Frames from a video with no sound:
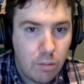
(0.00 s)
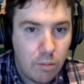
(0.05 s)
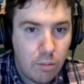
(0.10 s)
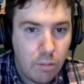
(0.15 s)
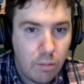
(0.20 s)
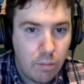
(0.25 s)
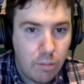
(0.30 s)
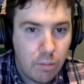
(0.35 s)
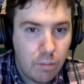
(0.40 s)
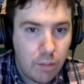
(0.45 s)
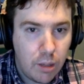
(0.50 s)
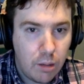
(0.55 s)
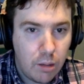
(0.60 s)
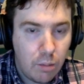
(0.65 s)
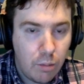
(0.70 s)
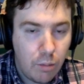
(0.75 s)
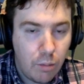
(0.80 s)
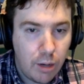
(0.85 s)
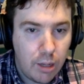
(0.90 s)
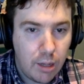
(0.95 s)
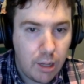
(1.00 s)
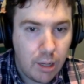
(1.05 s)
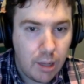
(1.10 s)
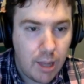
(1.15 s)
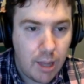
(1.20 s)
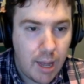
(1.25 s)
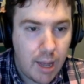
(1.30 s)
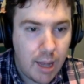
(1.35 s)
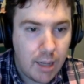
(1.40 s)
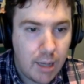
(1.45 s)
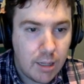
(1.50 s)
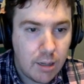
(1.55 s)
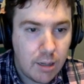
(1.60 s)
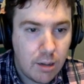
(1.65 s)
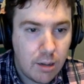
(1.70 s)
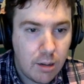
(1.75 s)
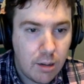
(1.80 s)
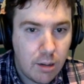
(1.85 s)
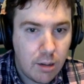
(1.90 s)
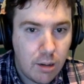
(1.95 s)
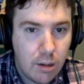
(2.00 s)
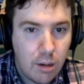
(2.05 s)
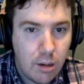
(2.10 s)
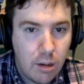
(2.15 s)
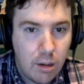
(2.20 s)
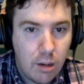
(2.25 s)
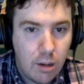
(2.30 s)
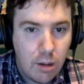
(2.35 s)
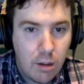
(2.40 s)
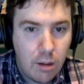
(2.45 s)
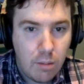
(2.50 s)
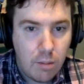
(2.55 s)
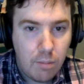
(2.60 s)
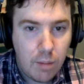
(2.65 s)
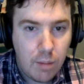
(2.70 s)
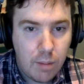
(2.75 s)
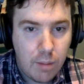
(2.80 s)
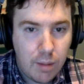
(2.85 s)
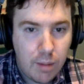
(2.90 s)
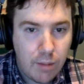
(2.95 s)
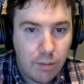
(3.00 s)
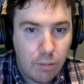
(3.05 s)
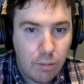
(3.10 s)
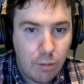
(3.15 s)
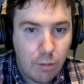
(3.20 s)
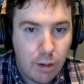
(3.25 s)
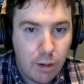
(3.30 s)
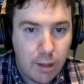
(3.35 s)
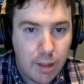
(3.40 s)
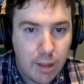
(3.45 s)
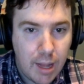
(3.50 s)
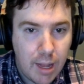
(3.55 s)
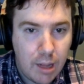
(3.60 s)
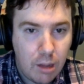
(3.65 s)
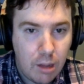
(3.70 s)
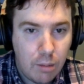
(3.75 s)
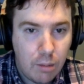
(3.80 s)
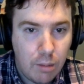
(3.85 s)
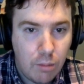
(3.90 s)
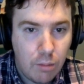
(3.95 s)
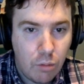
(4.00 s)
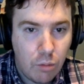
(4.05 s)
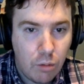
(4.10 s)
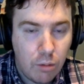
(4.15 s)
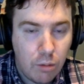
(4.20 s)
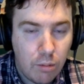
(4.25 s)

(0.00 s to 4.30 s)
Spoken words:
put a little break like that. Maybe even break that a little bit more.